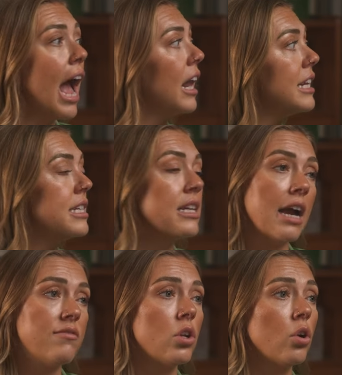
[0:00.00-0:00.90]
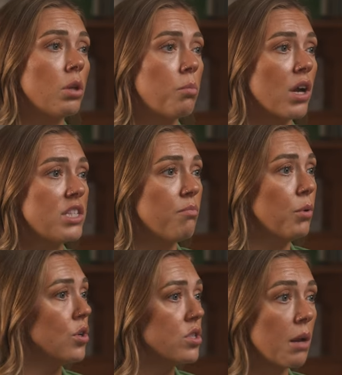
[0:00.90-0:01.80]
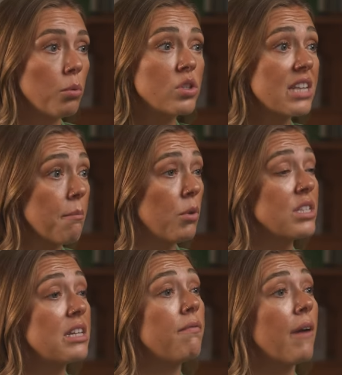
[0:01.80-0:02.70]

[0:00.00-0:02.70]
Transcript: and I didn't have to look at the price of books, and I bought 10 books and it